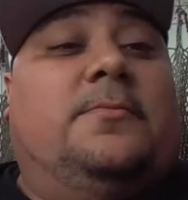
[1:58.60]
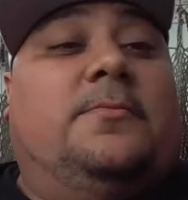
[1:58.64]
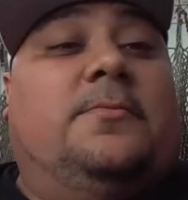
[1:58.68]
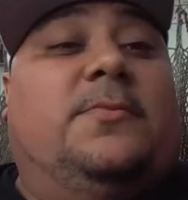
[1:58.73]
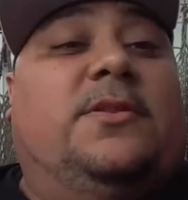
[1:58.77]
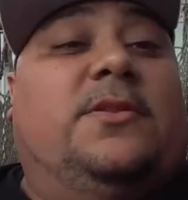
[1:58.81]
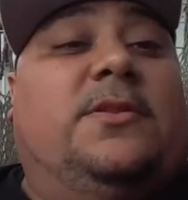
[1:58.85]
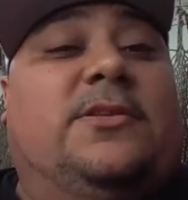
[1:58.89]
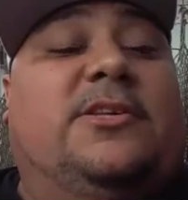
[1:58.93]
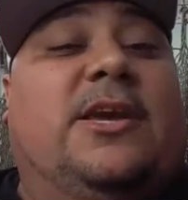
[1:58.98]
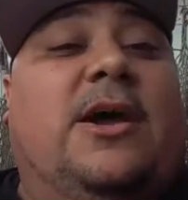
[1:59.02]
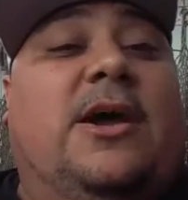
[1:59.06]

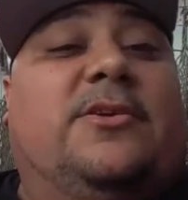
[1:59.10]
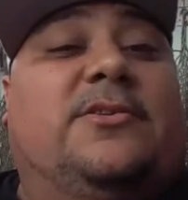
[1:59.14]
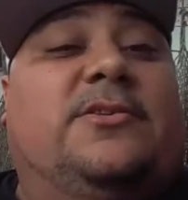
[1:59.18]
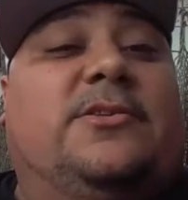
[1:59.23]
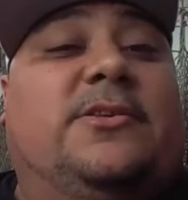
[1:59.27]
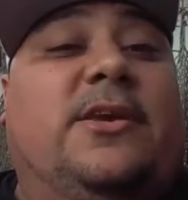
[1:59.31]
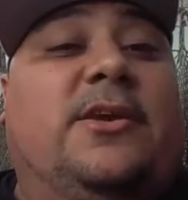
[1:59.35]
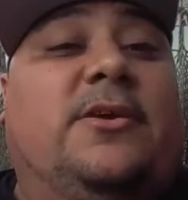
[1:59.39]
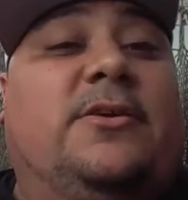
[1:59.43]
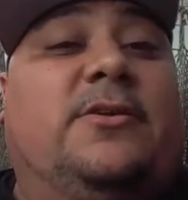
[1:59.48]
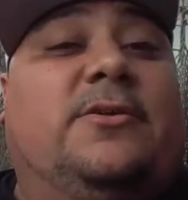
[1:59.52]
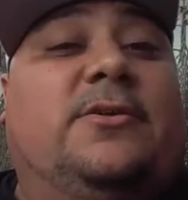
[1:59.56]
let's see how
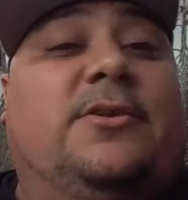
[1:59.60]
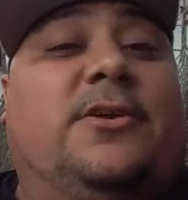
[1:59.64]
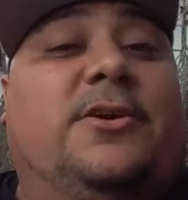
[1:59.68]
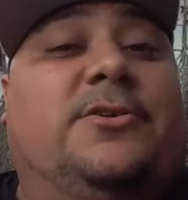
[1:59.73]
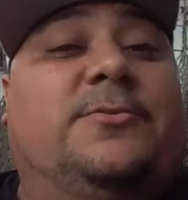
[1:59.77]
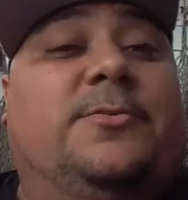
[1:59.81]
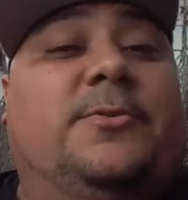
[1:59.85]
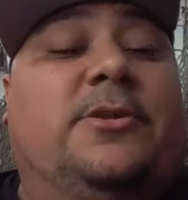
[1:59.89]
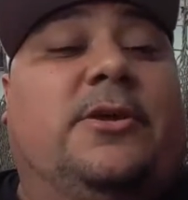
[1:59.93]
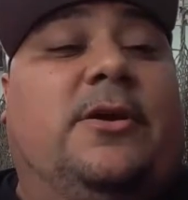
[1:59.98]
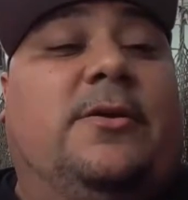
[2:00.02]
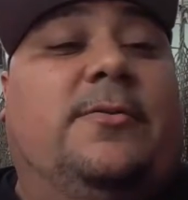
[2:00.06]
Skinner does
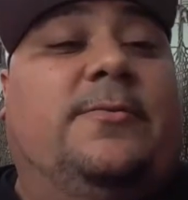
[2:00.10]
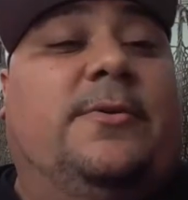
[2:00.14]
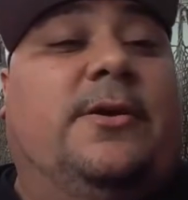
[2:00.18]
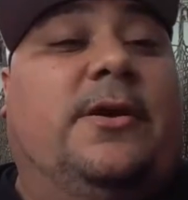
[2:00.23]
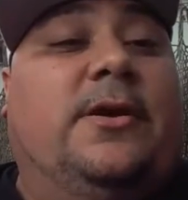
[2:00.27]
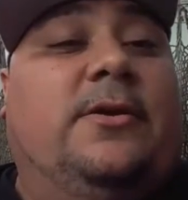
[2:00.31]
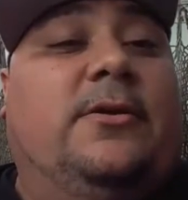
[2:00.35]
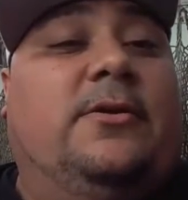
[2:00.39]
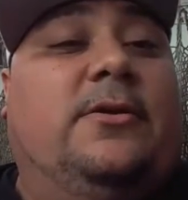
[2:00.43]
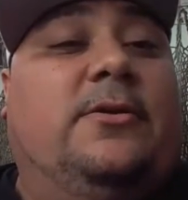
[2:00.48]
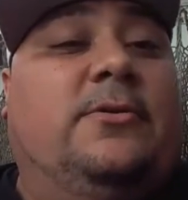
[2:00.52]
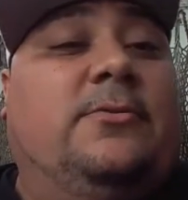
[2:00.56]
with them,
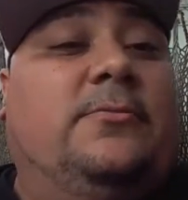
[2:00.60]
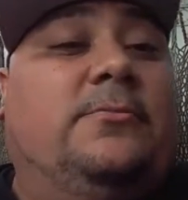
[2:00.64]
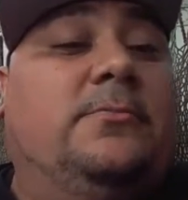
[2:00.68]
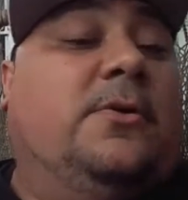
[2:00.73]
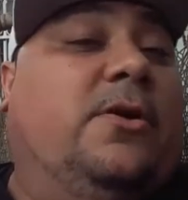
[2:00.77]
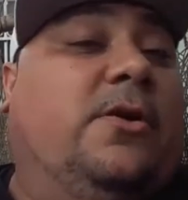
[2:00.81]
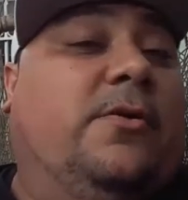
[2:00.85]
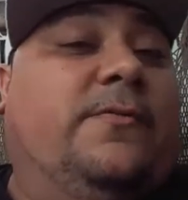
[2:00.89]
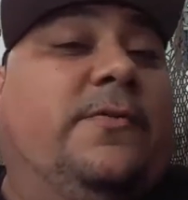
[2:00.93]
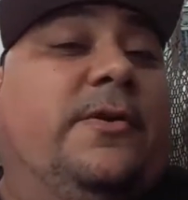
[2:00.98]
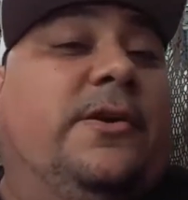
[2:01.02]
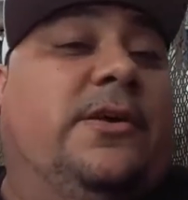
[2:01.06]
and
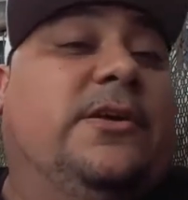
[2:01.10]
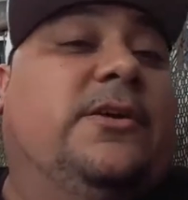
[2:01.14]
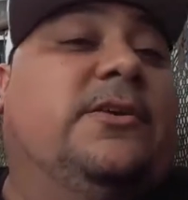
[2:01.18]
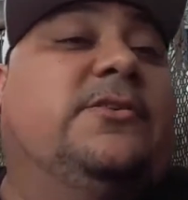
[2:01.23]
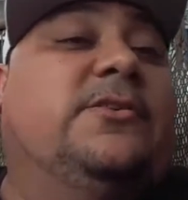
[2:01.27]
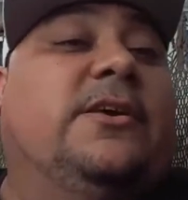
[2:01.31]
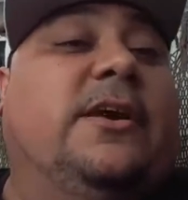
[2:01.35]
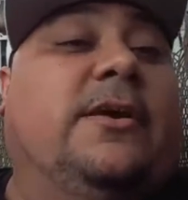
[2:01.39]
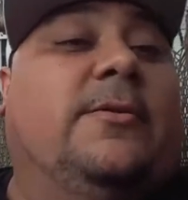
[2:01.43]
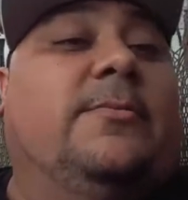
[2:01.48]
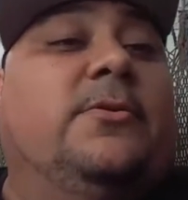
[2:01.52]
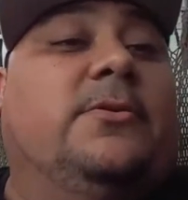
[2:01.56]
hopefully
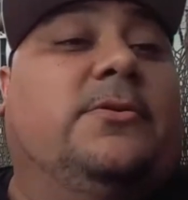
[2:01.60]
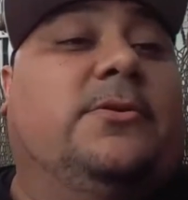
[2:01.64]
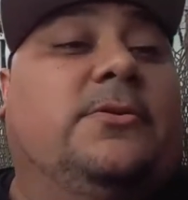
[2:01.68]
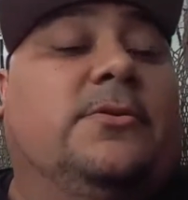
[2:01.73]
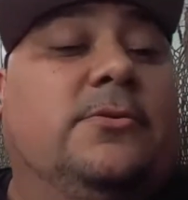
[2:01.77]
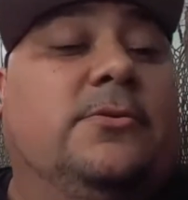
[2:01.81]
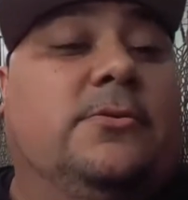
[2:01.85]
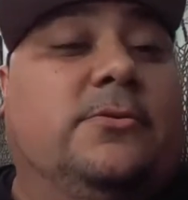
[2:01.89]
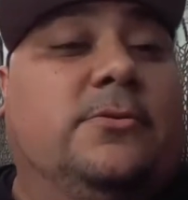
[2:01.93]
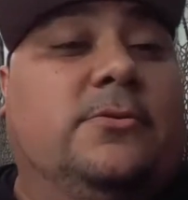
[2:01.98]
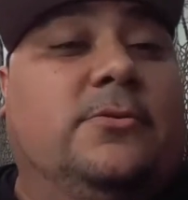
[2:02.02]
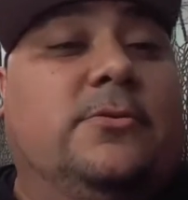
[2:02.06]
he's able to
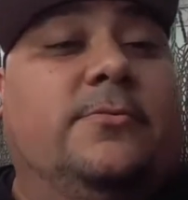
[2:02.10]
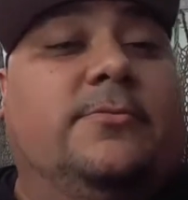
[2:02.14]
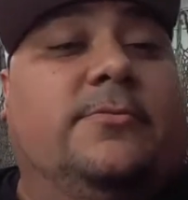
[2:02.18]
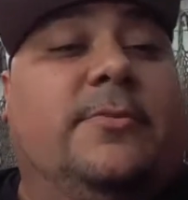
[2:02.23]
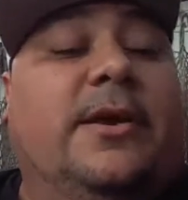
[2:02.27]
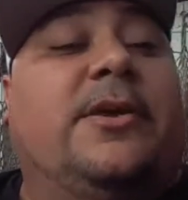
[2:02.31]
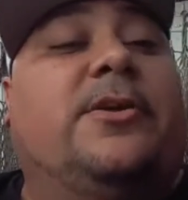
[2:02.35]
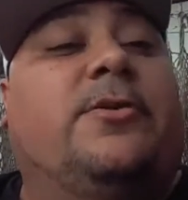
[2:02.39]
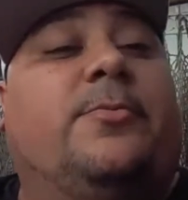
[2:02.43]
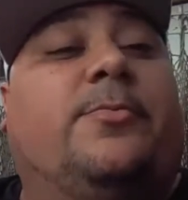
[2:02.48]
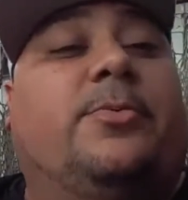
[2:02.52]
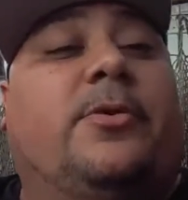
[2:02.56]

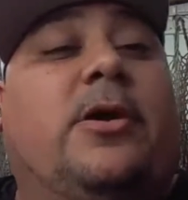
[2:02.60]
make you